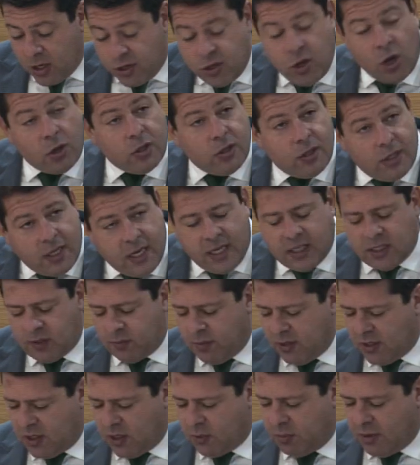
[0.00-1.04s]
The
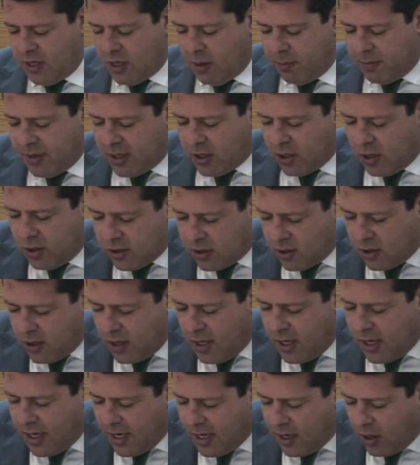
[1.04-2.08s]
financial period was
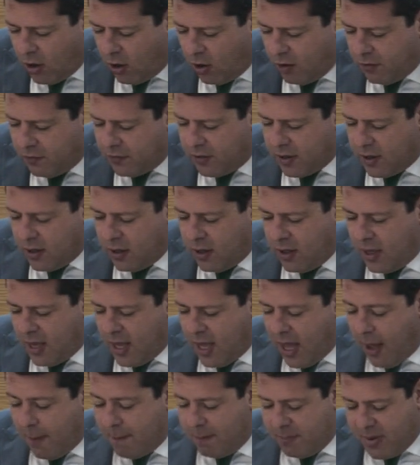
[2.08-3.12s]
extended again.
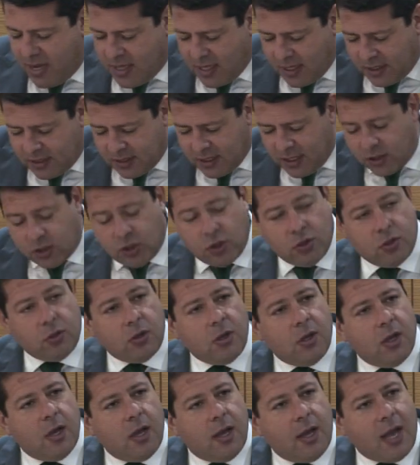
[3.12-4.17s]
By the end of the
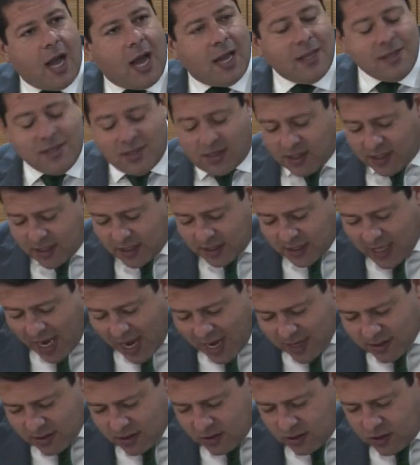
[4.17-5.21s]
year, the government
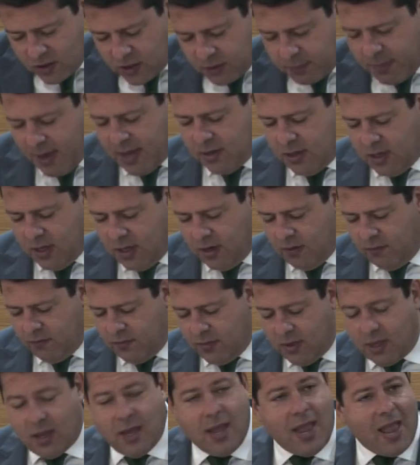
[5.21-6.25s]
confirmed that the cost of
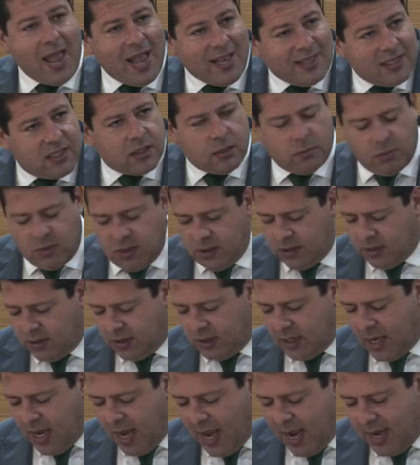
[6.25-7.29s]
COVID to the Gibraltar
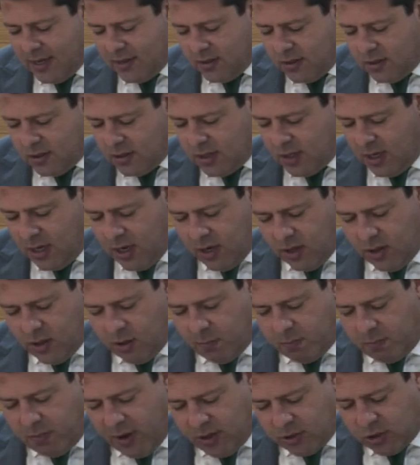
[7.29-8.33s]
economy was
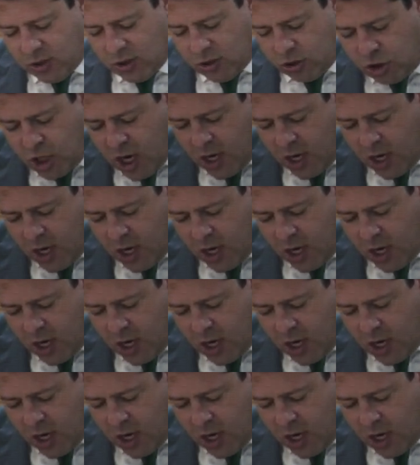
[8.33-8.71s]
£110